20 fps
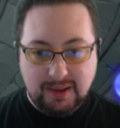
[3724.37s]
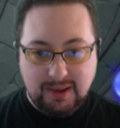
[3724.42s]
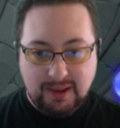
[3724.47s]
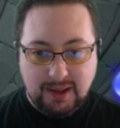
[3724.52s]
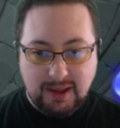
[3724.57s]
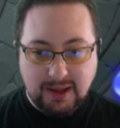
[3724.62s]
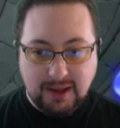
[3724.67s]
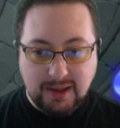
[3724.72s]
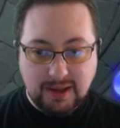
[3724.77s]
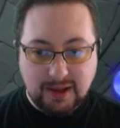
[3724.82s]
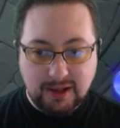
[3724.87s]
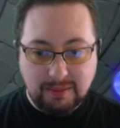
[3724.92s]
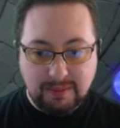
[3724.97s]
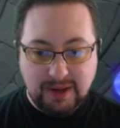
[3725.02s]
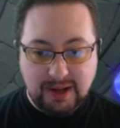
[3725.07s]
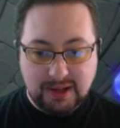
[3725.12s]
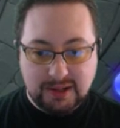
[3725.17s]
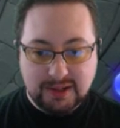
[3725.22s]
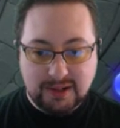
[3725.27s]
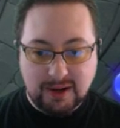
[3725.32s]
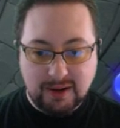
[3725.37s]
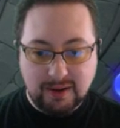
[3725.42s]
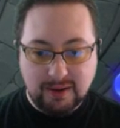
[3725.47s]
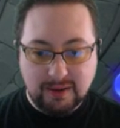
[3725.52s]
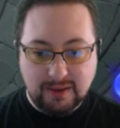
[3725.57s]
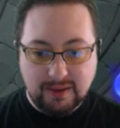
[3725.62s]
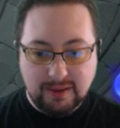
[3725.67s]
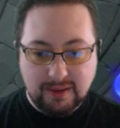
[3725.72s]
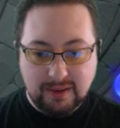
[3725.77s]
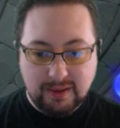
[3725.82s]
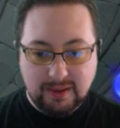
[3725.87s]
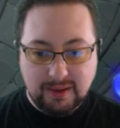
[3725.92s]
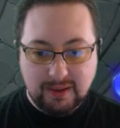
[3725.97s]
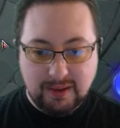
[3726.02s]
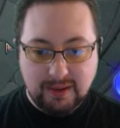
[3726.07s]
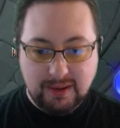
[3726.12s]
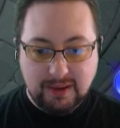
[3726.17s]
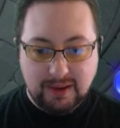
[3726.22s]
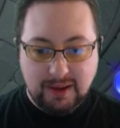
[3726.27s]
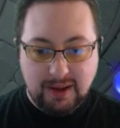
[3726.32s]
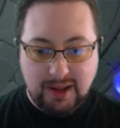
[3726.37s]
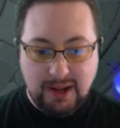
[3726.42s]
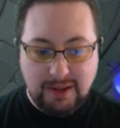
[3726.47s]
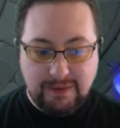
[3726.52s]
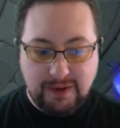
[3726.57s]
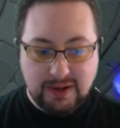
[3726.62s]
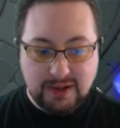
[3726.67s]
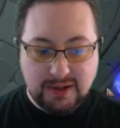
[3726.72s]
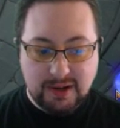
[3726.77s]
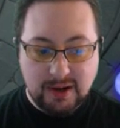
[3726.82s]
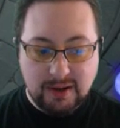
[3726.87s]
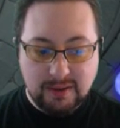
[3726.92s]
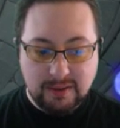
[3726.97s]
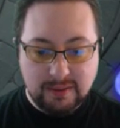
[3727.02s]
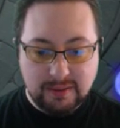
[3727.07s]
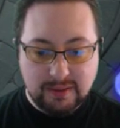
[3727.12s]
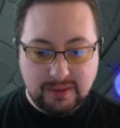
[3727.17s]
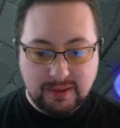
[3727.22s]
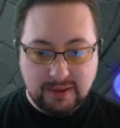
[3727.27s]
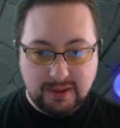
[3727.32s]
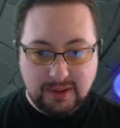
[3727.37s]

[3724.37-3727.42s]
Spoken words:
he can kill me next turn. And if I don't,